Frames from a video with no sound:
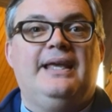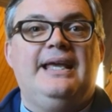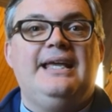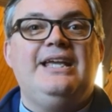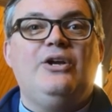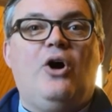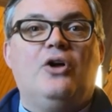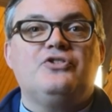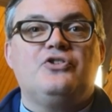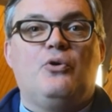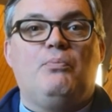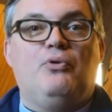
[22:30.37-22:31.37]
he
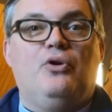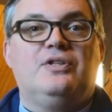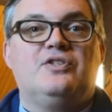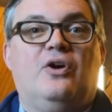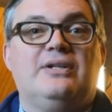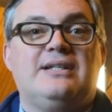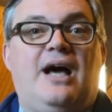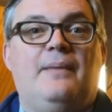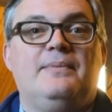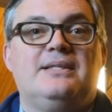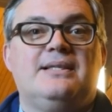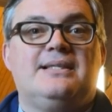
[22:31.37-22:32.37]
also puts on
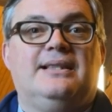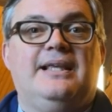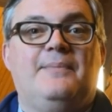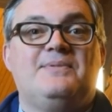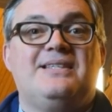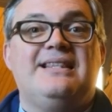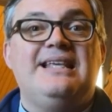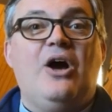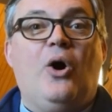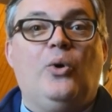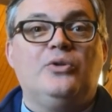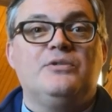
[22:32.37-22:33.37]
Thomas's lips the
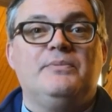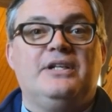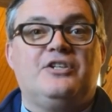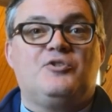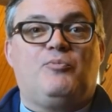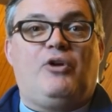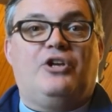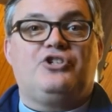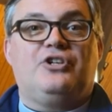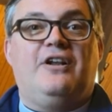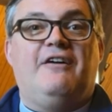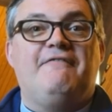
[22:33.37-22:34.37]
ultimate
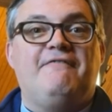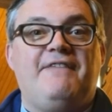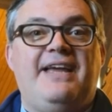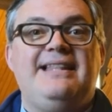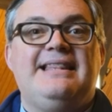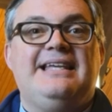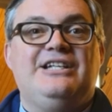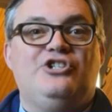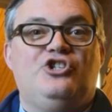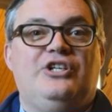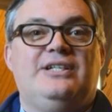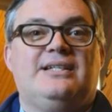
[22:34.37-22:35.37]
expression of faith in
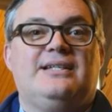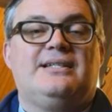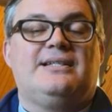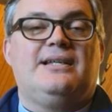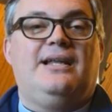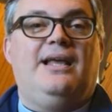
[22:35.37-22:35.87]
Jesus